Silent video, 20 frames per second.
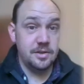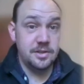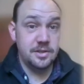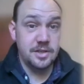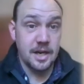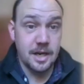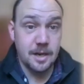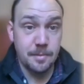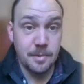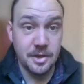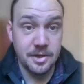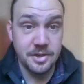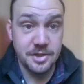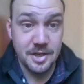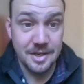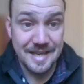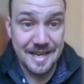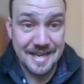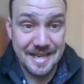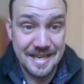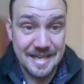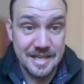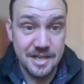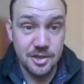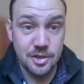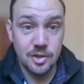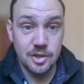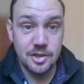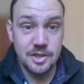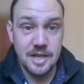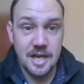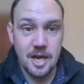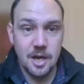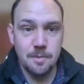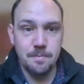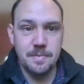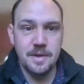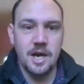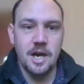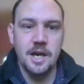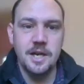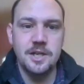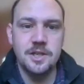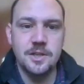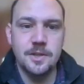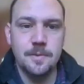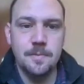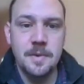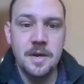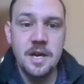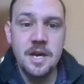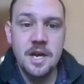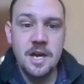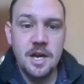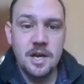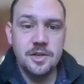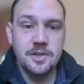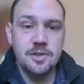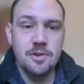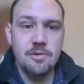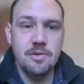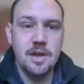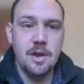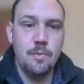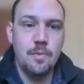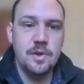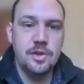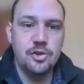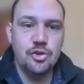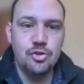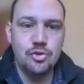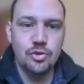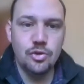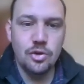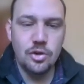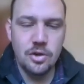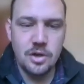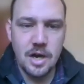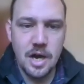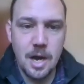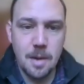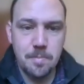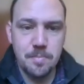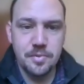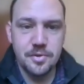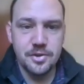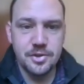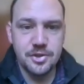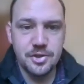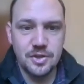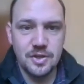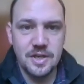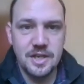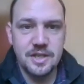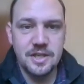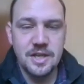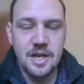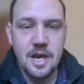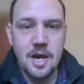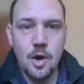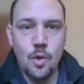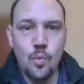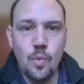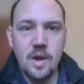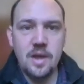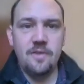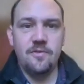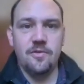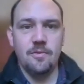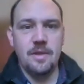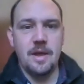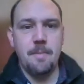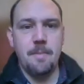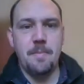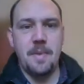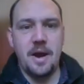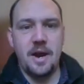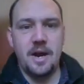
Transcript: Jacobites can get into the town behind them, and so they withdraw up the street away from their